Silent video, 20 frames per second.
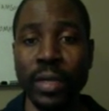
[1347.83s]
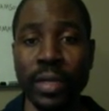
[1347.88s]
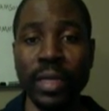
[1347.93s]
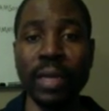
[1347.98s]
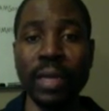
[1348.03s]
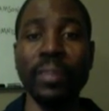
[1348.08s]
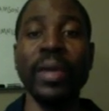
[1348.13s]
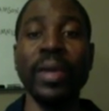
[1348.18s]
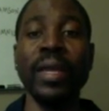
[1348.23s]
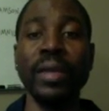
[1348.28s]

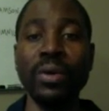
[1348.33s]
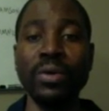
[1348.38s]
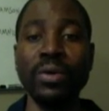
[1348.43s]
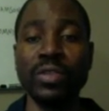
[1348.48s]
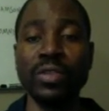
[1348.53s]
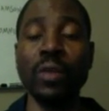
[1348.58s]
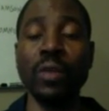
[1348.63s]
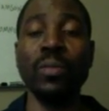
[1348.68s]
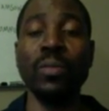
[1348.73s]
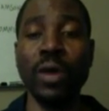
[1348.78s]
They may know
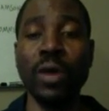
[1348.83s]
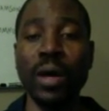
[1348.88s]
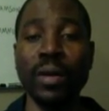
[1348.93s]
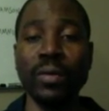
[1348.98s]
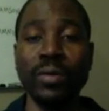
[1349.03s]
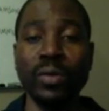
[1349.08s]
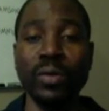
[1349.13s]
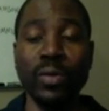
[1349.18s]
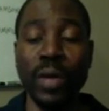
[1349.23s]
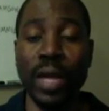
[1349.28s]

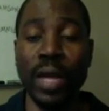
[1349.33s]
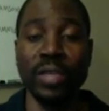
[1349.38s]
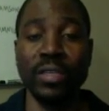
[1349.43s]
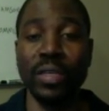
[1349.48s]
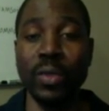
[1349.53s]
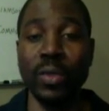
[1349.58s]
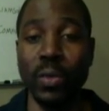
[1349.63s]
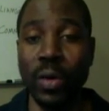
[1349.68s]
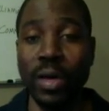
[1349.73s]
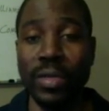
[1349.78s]
someone who
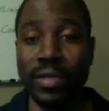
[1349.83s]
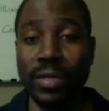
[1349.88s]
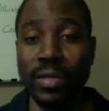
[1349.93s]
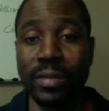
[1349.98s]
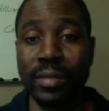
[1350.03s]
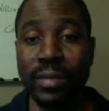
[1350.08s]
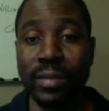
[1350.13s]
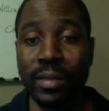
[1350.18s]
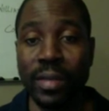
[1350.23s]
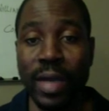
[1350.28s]
actually wants
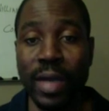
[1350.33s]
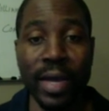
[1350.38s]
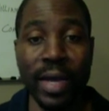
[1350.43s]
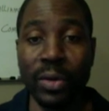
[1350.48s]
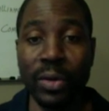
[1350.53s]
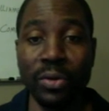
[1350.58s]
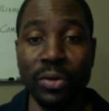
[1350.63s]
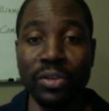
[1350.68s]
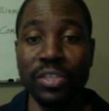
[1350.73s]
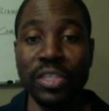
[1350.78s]
it, and
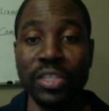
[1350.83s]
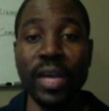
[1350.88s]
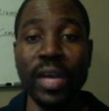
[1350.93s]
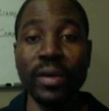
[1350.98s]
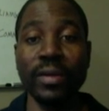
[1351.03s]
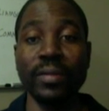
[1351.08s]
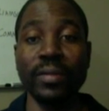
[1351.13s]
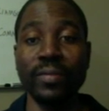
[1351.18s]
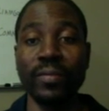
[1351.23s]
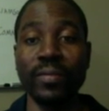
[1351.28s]
they're going to
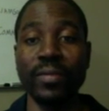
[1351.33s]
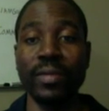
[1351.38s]
share it.